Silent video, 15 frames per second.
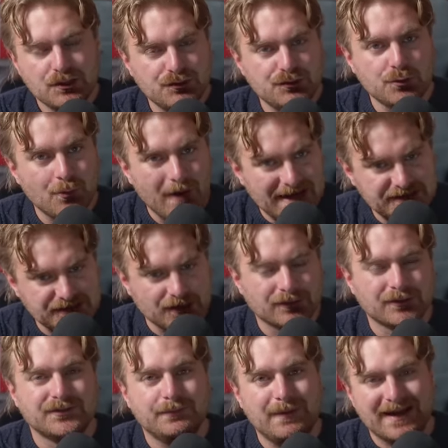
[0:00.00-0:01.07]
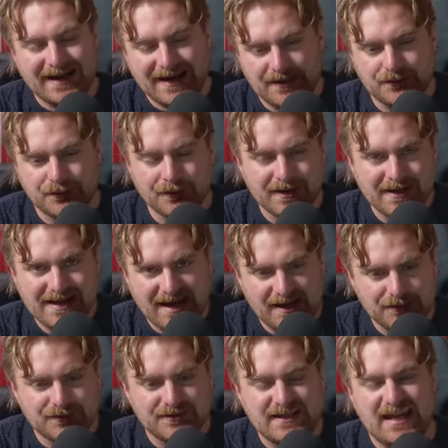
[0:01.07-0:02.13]
about
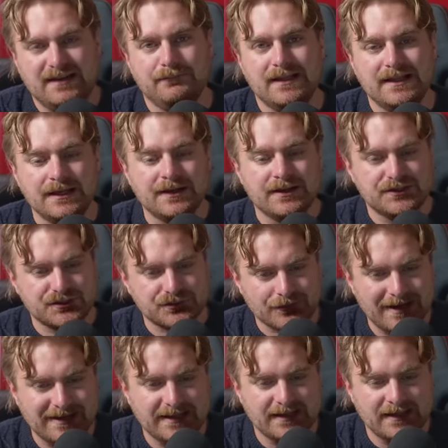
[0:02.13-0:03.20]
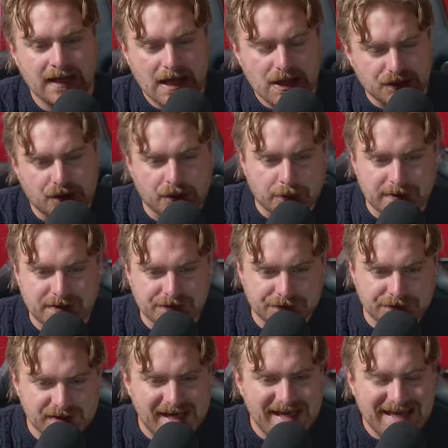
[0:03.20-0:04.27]
$110 million Australian dollary
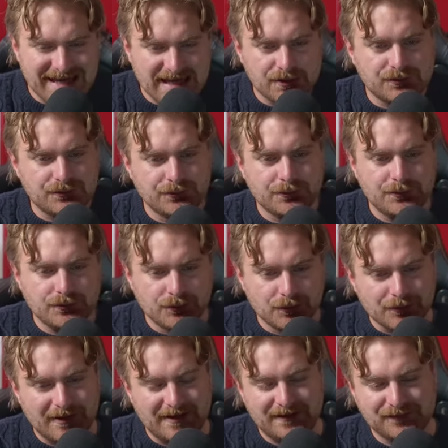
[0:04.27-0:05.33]
dues into Ukraine.